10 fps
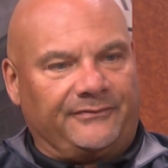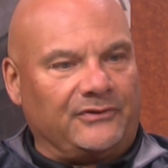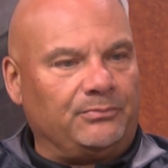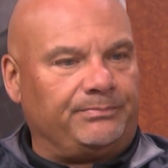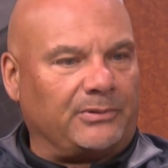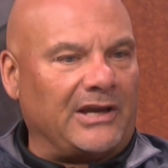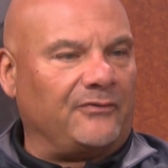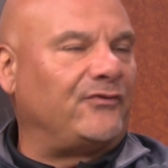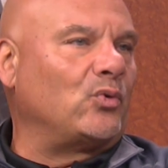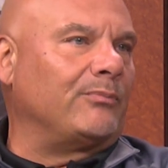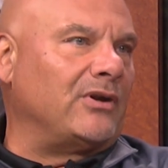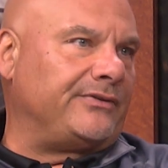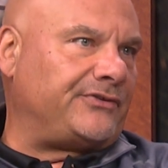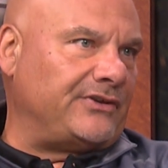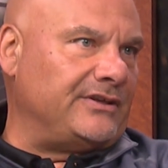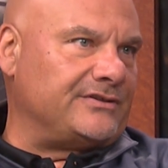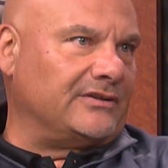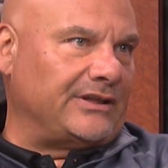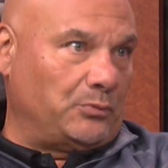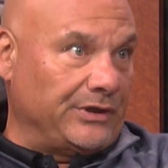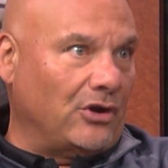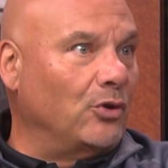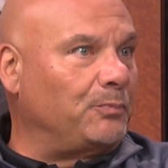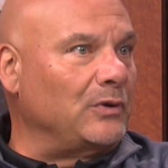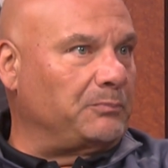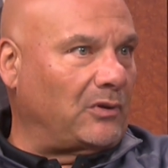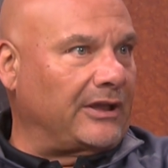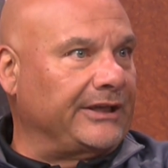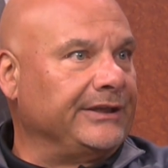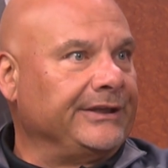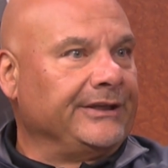if you play a 4-month season like we hope we play,